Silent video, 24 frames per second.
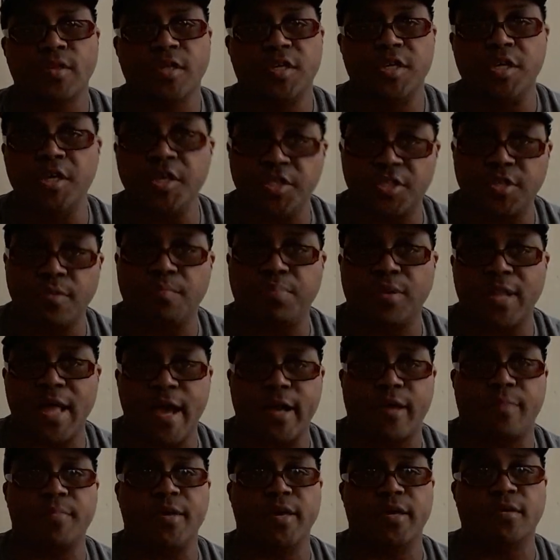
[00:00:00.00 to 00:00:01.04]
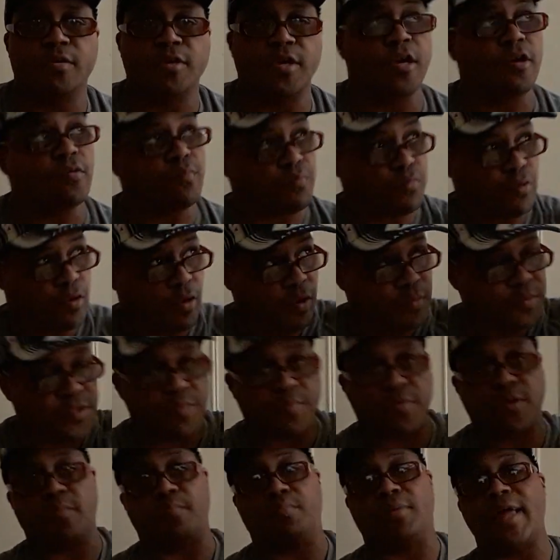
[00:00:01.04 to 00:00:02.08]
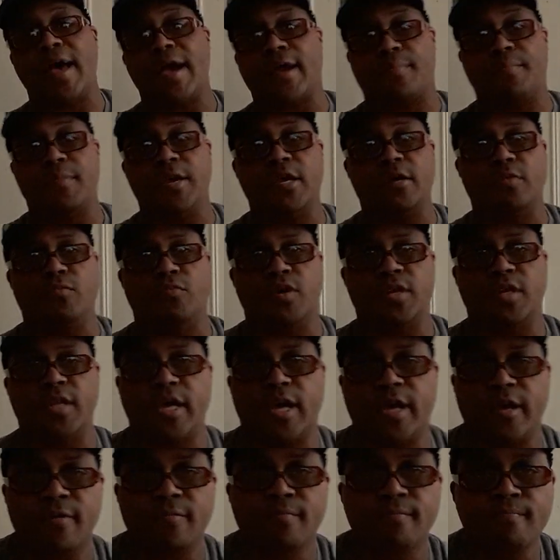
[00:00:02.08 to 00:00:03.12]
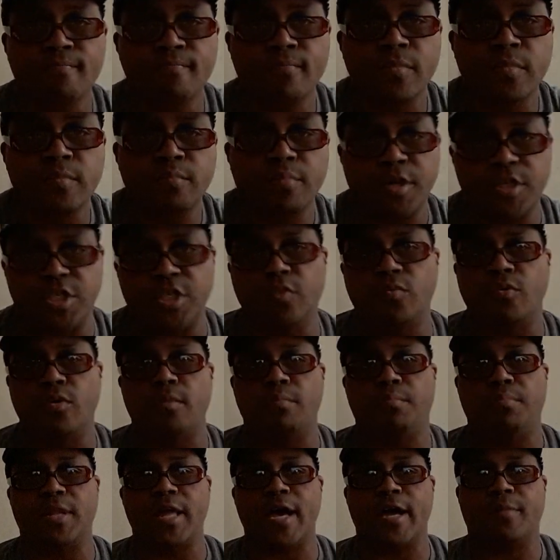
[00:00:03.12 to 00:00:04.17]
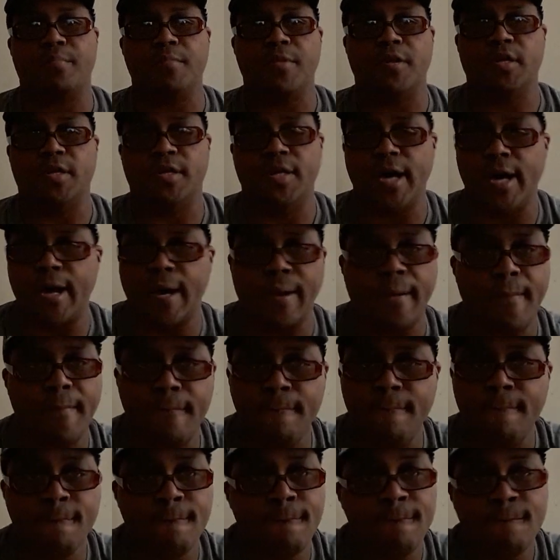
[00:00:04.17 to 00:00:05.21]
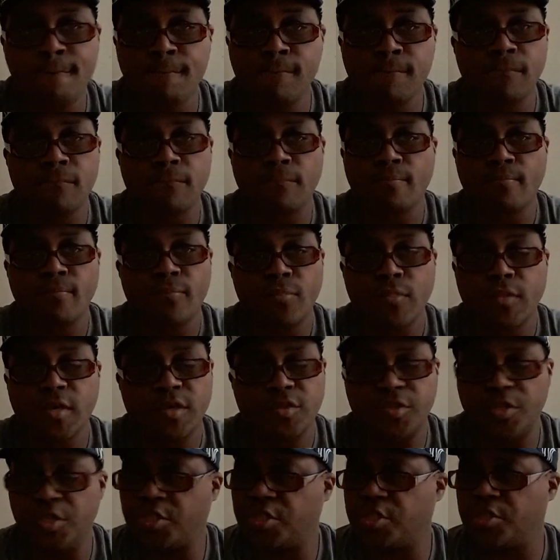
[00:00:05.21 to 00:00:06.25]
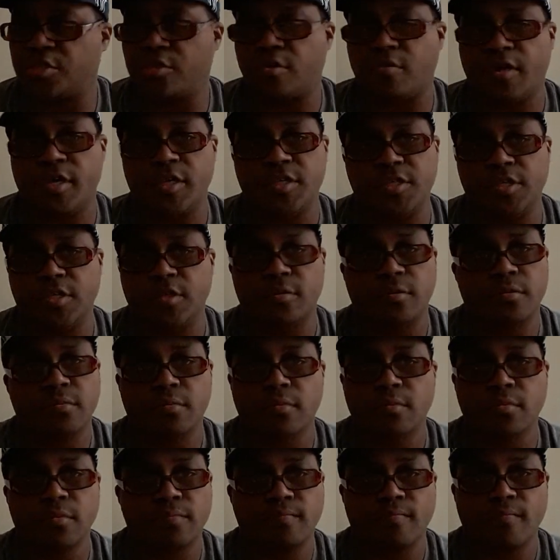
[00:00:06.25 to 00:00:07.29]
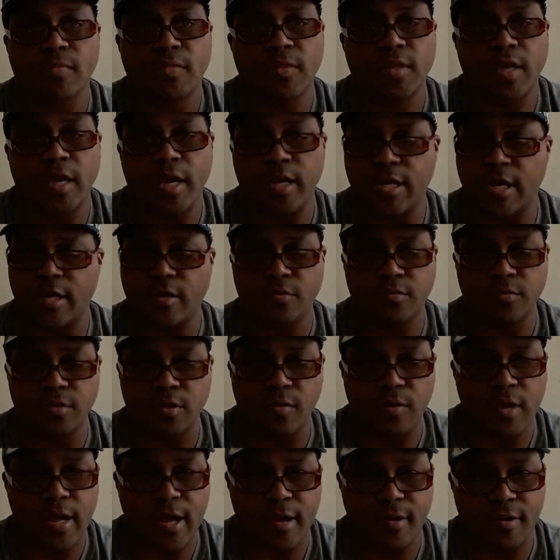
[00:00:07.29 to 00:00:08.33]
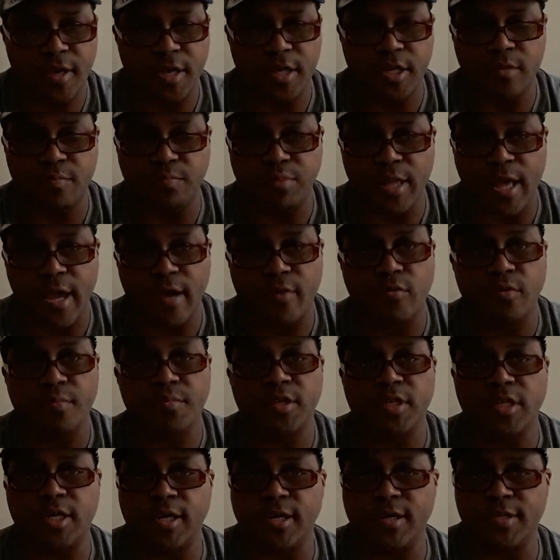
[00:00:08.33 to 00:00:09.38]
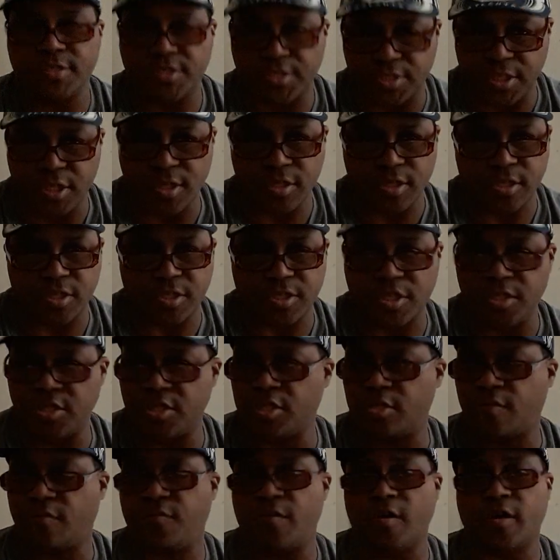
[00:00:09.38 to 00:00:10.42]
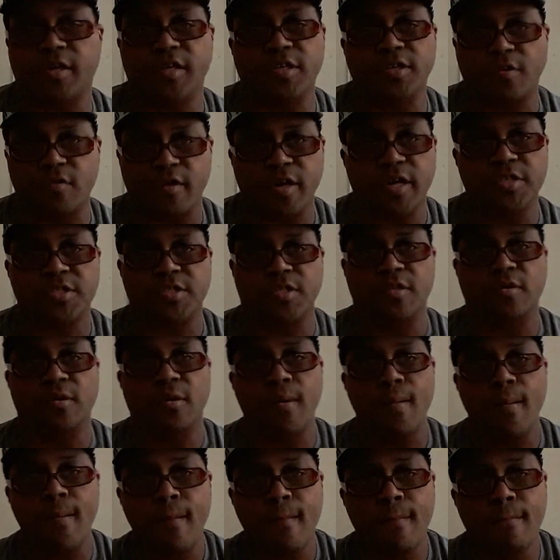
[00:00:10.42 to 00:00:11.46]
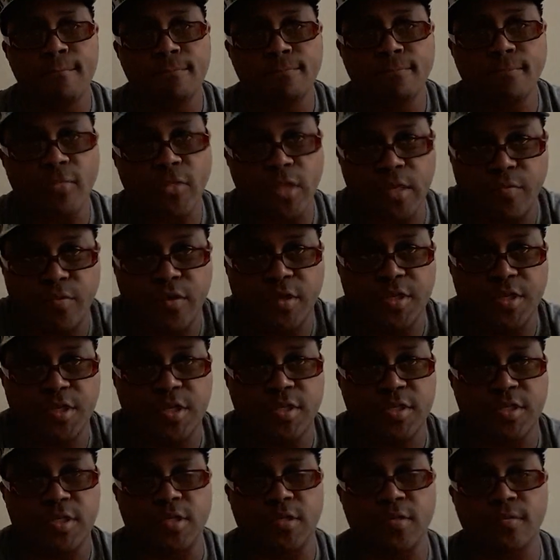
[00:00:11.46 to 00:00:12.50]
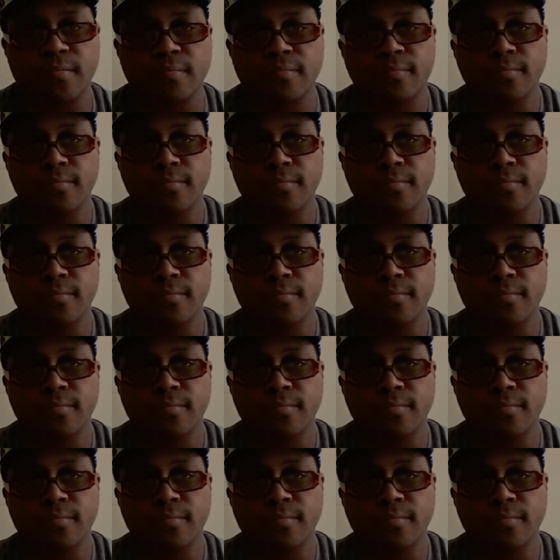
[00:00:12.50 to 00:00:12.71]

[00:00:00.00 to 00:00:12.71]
He's a black male. He'll grow up to be a black man one day, but you want black men to die. This is crazy. And I don't know how any black woman can't see this. This is fucking crazy. It really is.